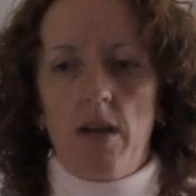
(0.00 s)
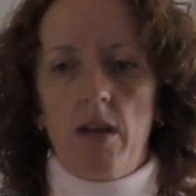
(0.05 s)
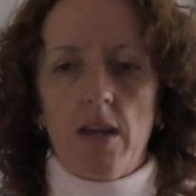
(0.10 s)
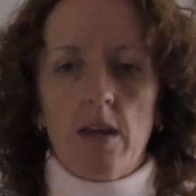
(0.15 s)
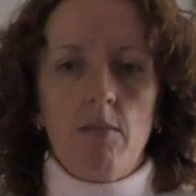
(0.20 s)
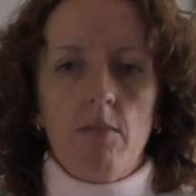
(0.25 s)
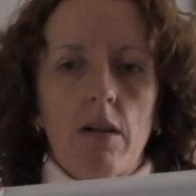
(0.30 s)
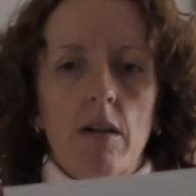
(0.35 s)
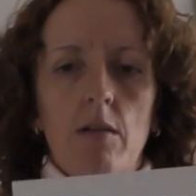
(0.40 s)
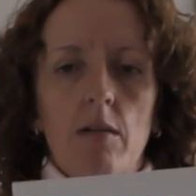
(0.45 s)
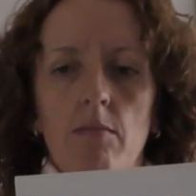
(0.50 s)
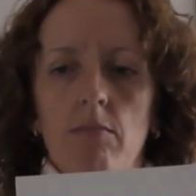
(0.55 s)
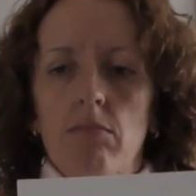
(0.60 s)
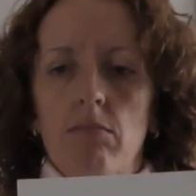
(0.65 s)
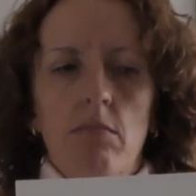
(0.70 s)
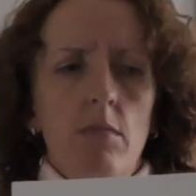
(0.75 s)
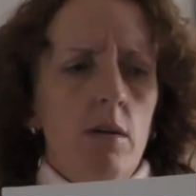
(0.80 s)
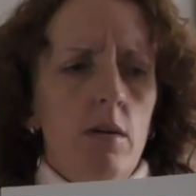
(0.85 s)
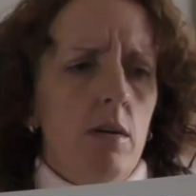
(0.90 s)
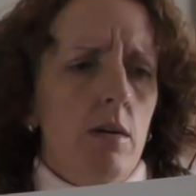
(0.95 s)
like your little,
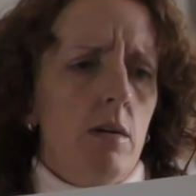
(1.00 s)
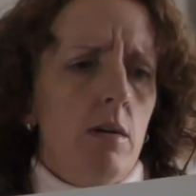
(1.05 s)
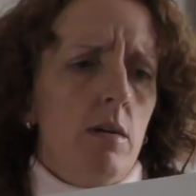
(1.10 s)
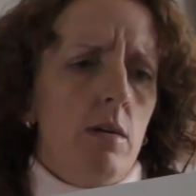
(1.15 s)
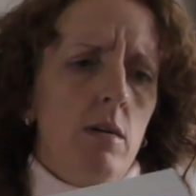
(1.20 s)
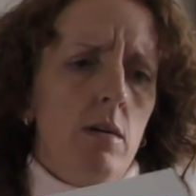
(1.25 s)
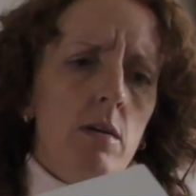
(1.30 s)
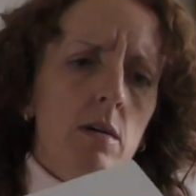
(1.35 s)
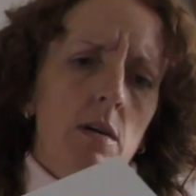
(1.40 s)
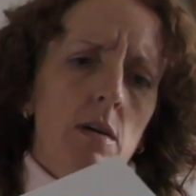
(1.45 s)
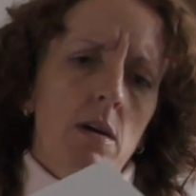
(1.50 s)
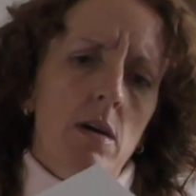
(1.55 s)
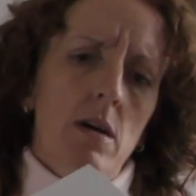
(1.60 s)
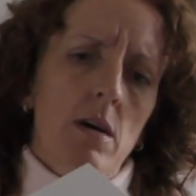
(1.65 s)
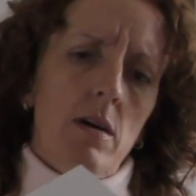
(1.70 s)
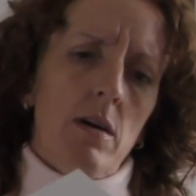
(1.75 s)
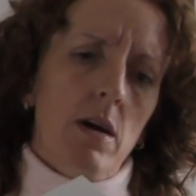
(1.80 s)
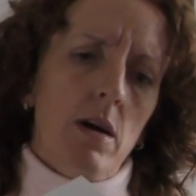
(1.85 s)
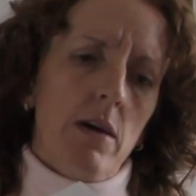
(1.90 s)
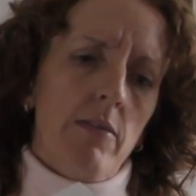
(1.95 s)

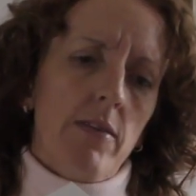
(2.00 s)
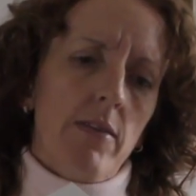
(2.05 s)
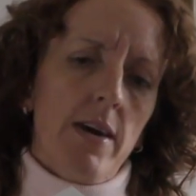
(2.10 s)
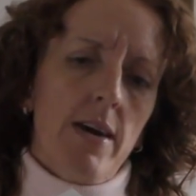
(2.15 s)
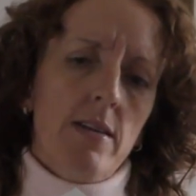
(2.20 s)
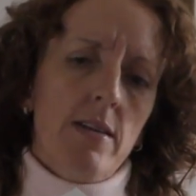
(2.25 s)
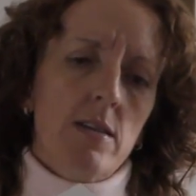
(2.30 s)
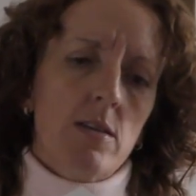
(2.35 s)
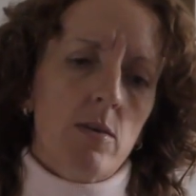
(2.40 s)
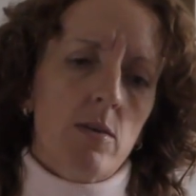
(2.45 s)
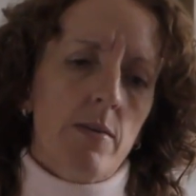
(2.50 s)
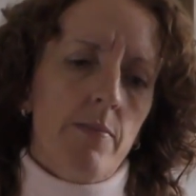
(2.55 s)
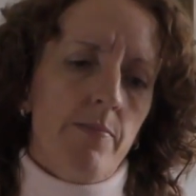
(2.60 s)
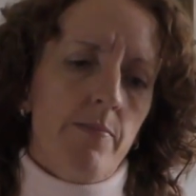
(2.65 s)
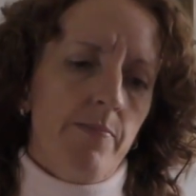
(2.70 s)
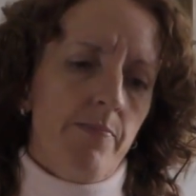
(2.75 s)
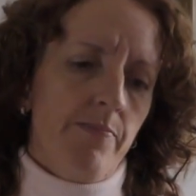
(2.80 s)
can't even get into it.